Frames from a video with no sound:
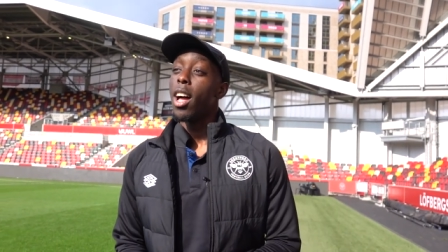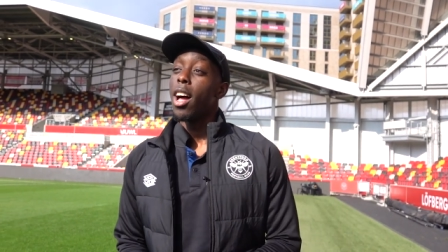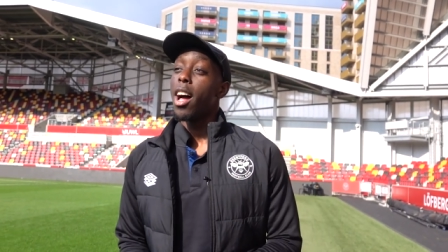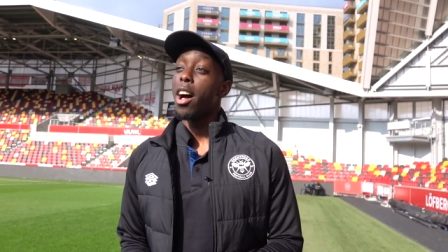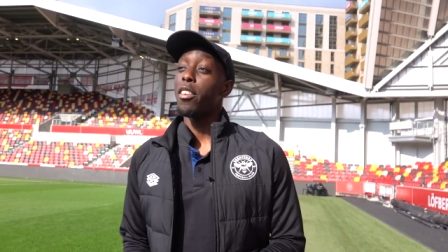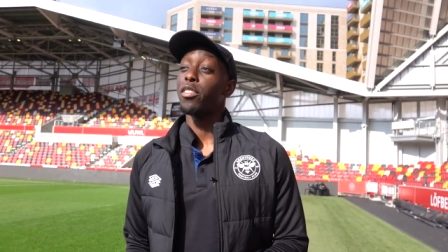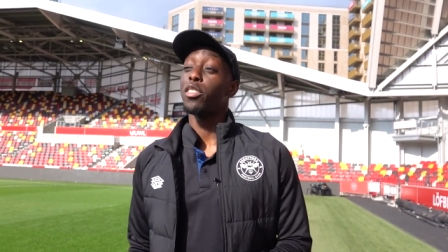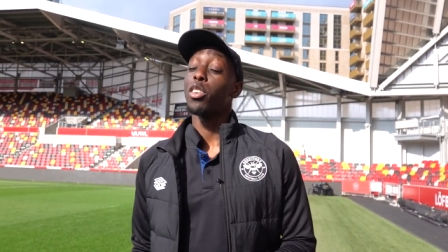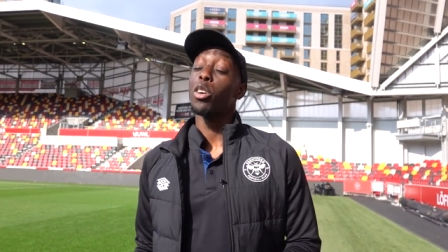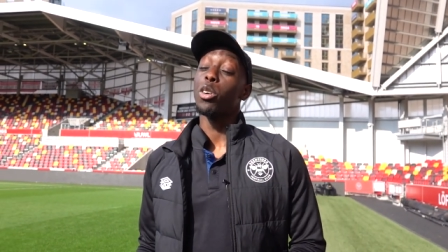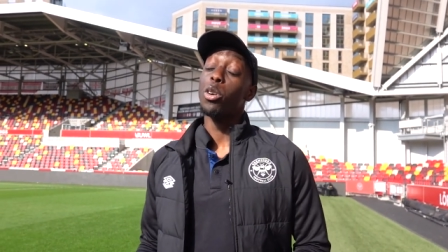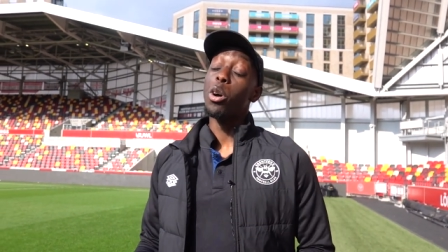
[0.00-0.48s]

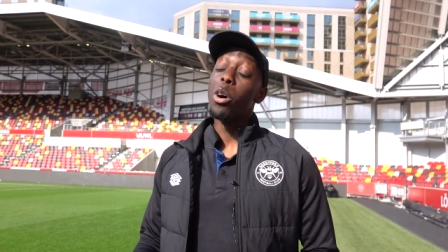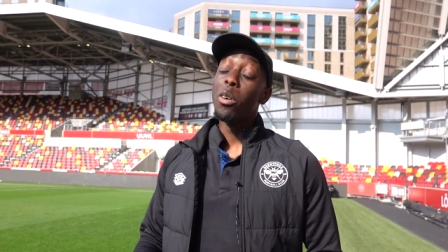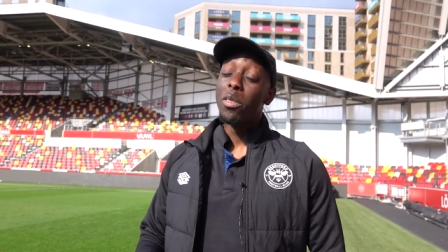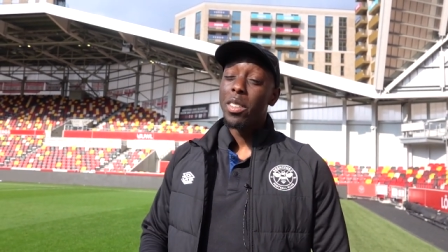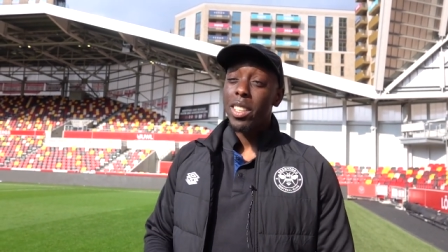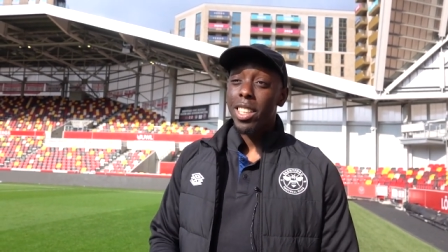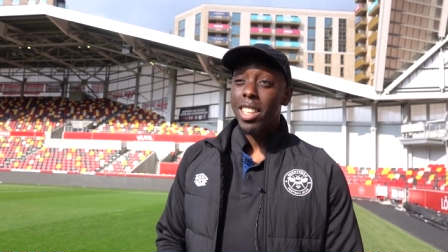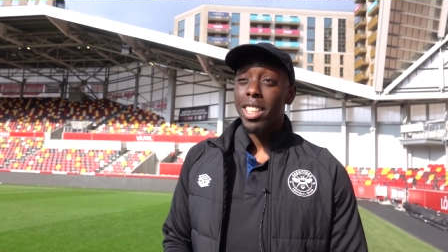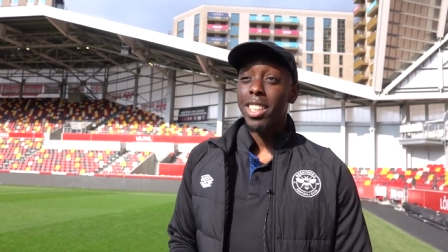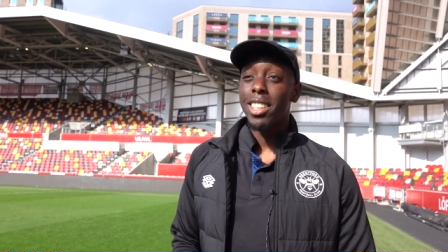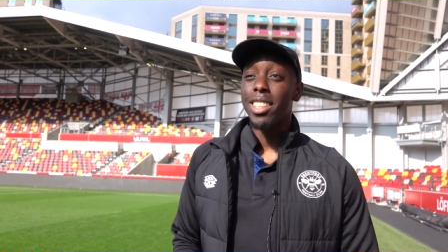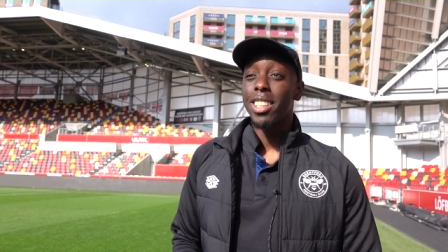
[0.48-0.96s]
after
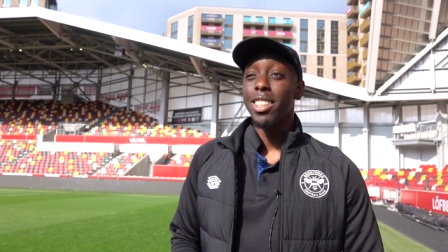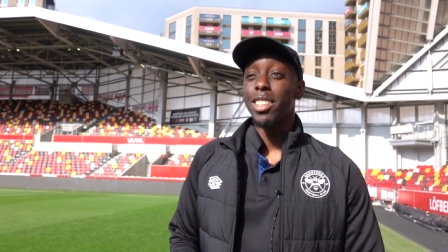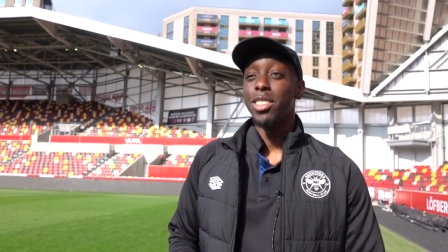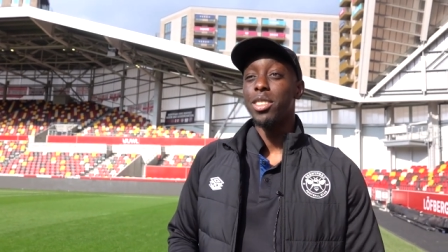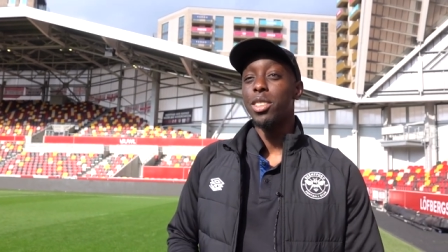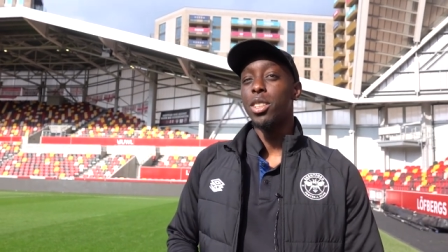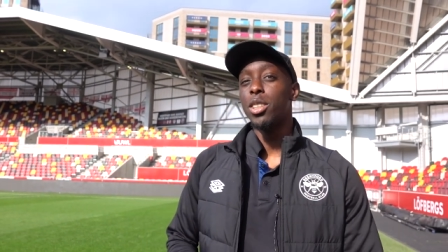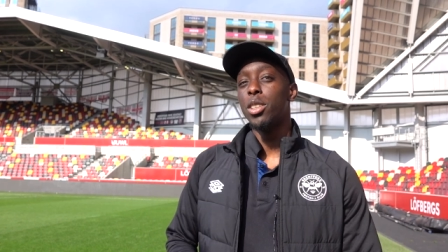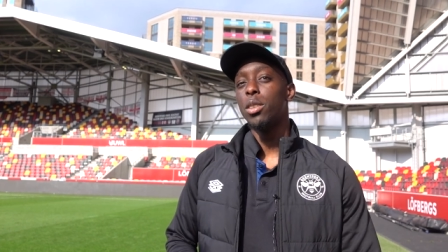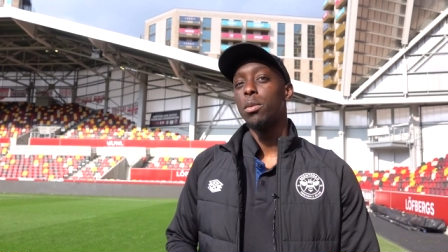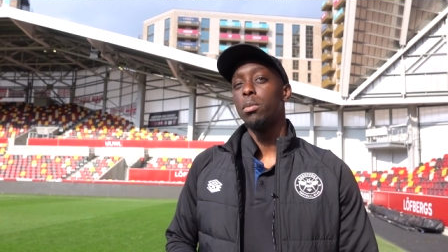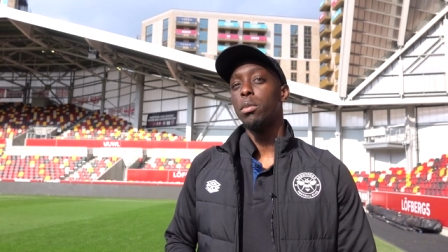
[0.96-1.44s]
COVID,
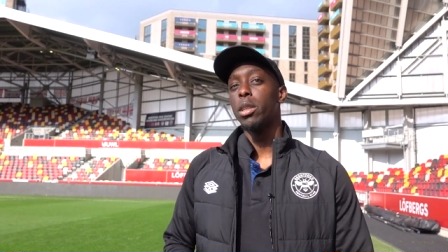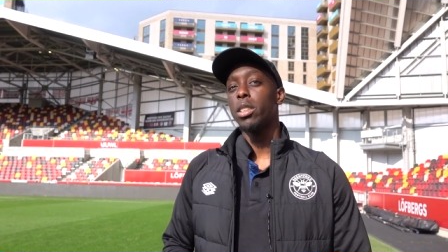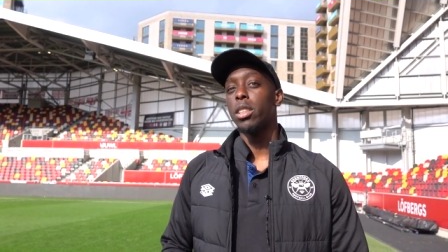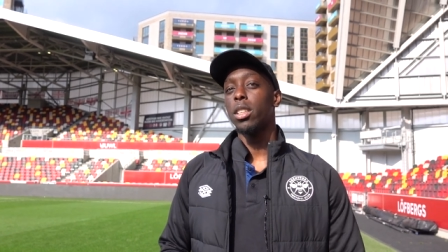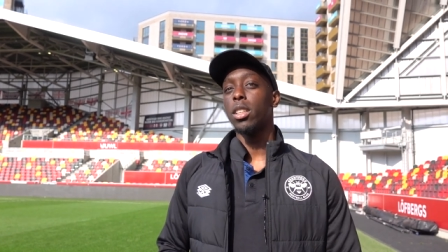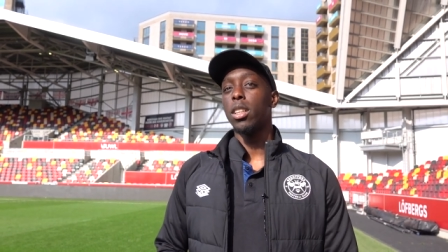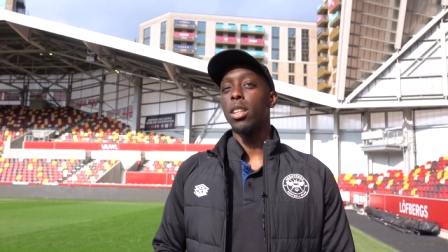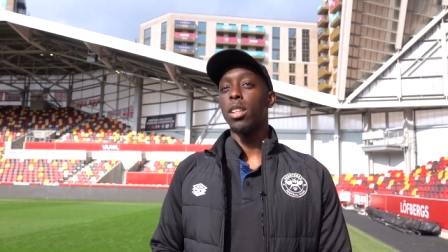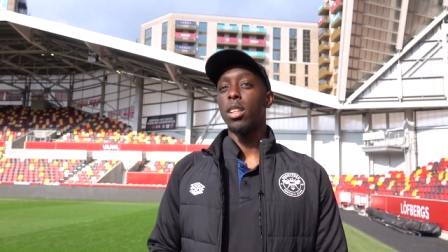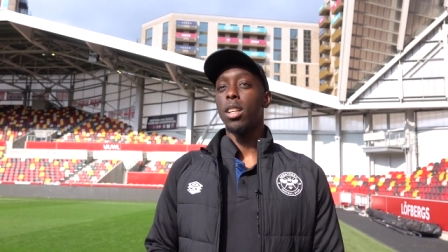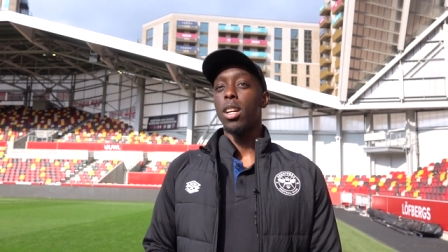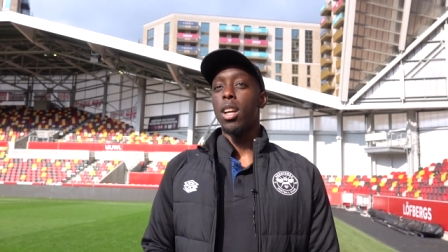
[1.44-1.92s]

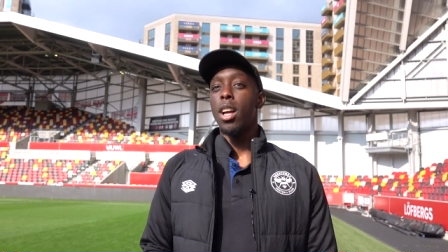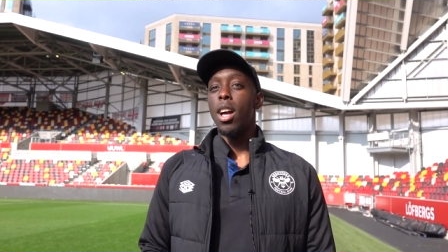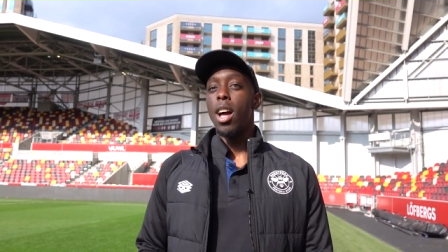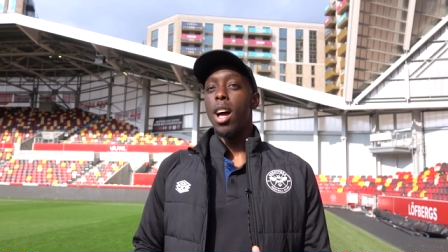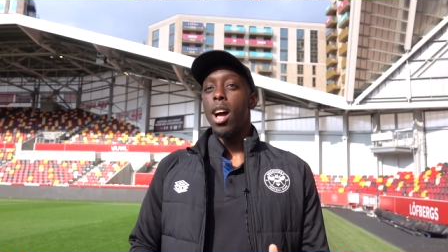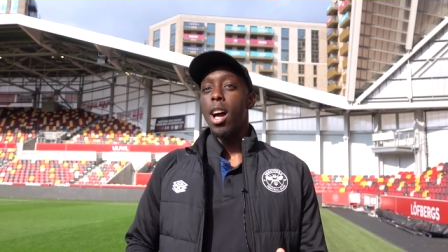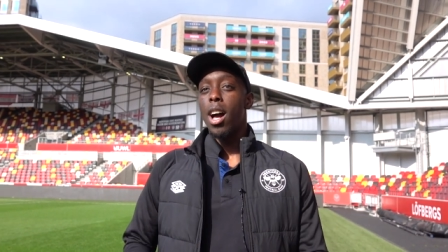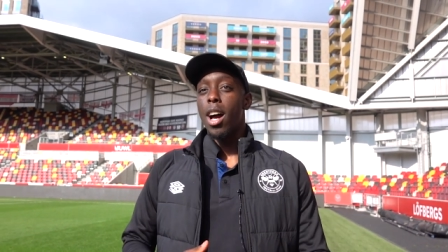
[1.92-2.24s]
but